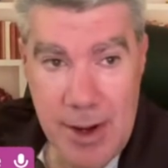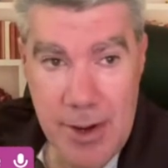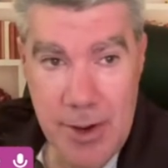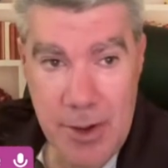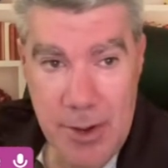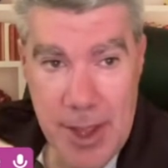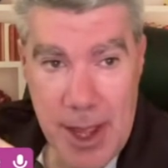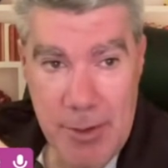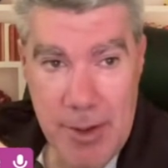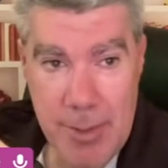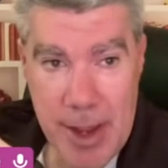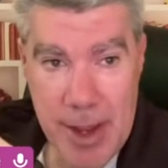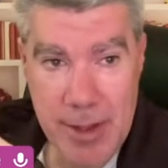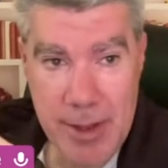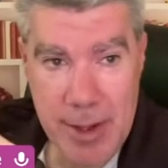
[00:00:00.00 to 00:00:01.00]
know that we
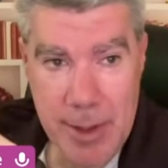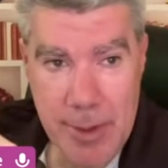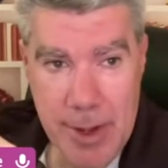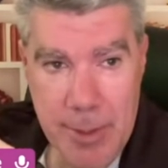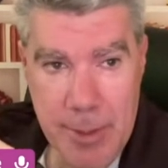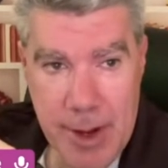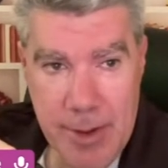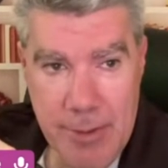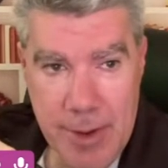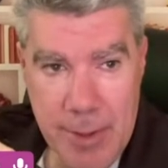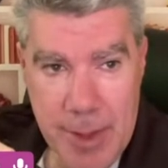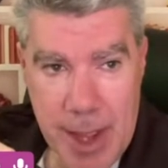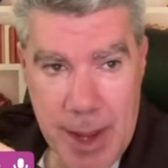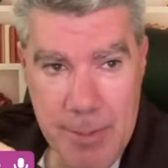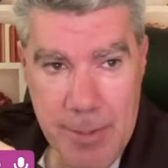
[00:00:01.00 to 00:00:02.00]
make a little bit of money from
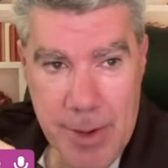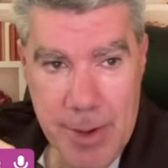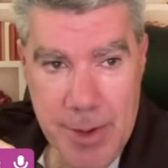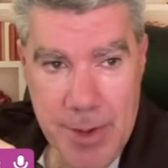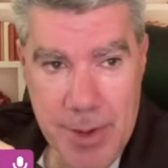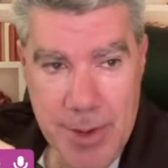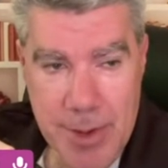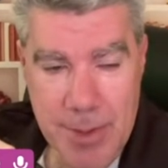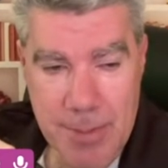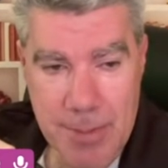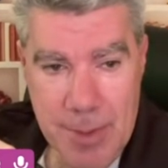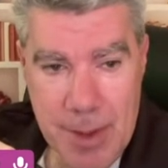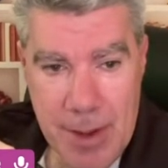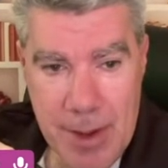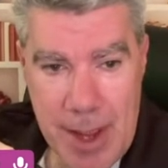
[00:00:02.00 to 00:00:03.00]
that purchase.
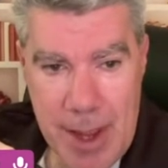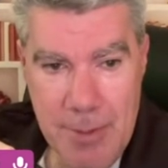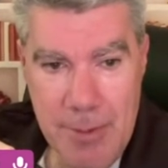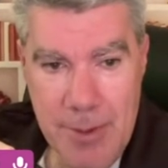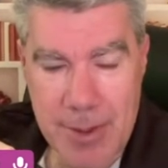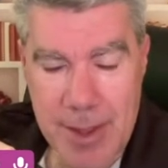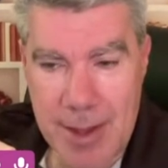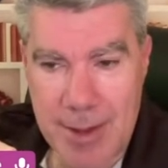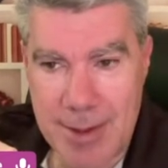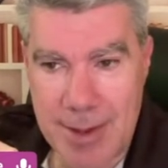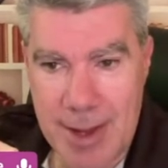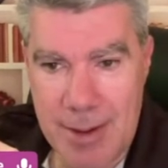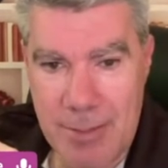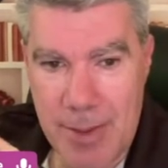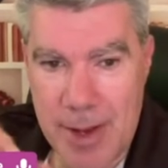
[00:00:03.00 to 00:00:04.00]
Okay, with that
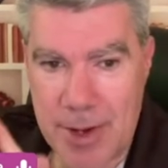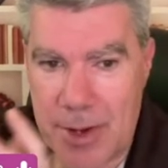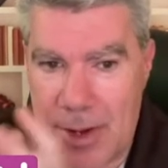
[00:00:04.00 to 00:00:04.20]
said, make sure